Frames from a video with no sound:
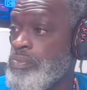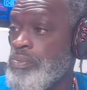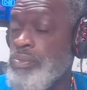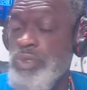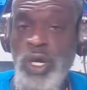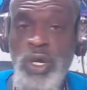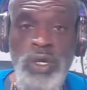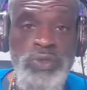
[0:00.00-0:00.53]

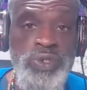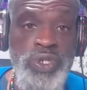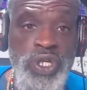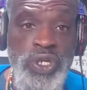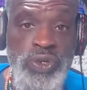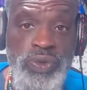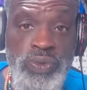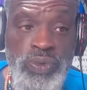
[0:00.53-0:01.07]
those of
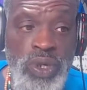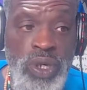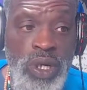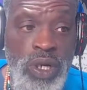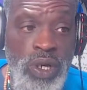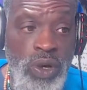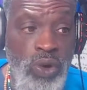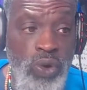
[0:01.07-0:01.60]
you
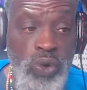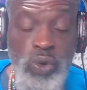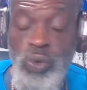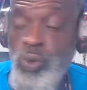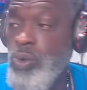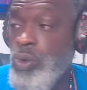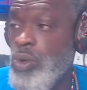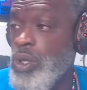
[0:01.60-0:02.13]
who
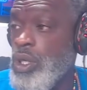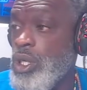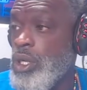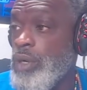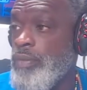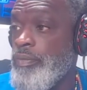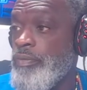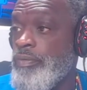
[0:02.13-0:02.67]

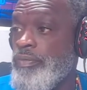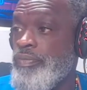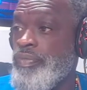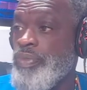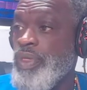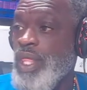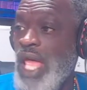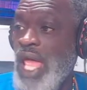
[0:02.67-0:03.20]

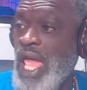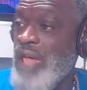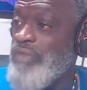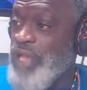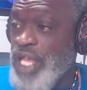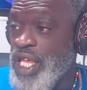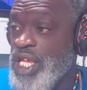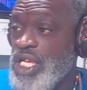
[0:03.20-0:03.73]
have an
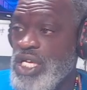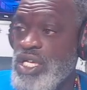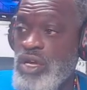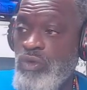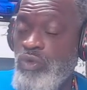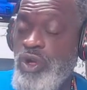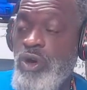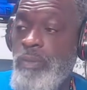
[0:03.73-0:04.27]
inkling of
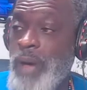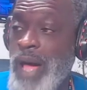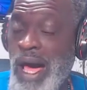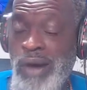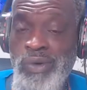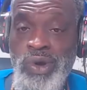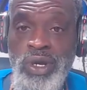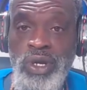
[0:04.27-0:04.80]

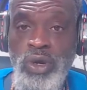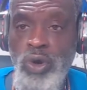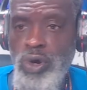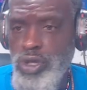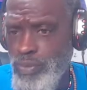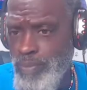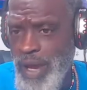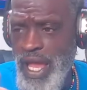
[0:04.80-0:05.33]
willpower, or
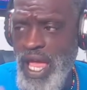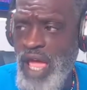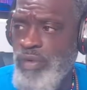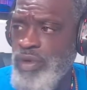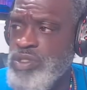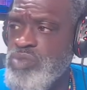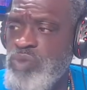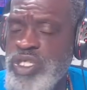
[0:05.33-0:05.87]
you may have
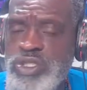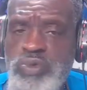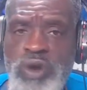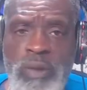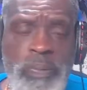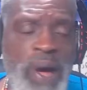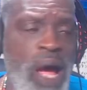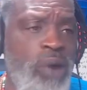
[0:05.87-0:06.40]
as much
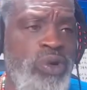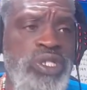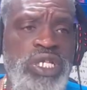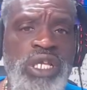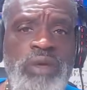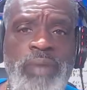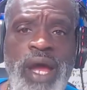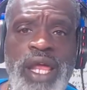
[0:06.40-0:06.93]
willpower as
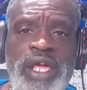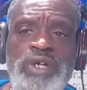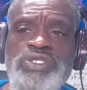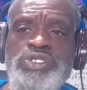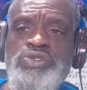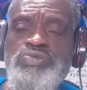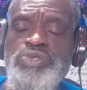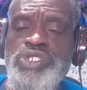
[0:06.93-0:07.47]
anybody else,
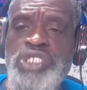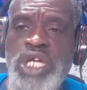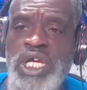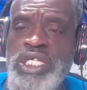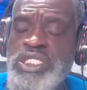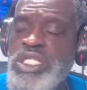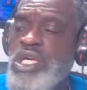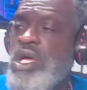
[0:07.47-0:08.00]
you
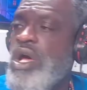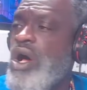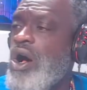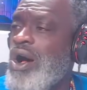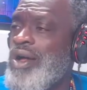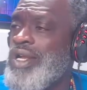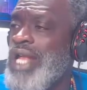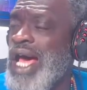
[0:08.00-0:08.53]
just
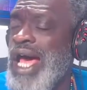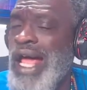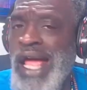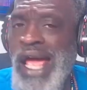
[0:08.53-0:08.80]
are not